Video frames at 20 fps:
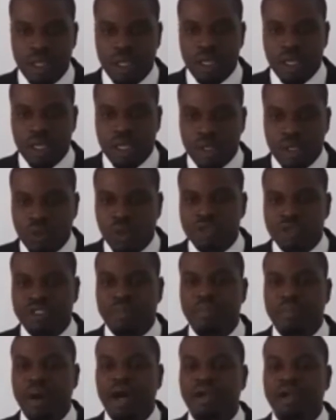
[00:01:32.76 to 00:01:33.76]
It was
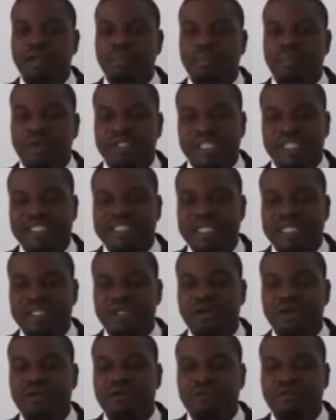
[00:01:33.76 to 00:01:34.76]
about the
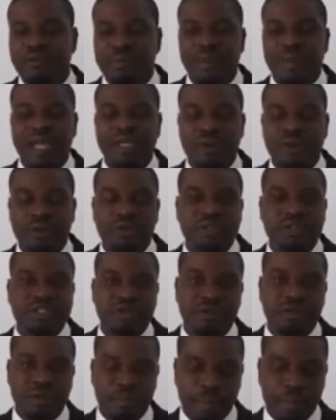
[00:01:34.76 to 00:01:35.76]
presentation of a minority
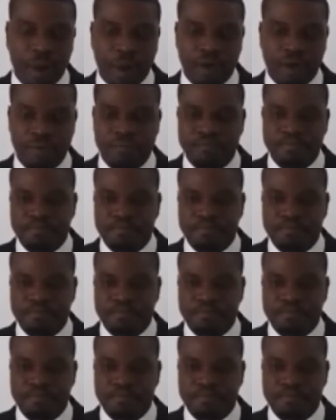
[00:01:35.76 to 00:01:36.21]
report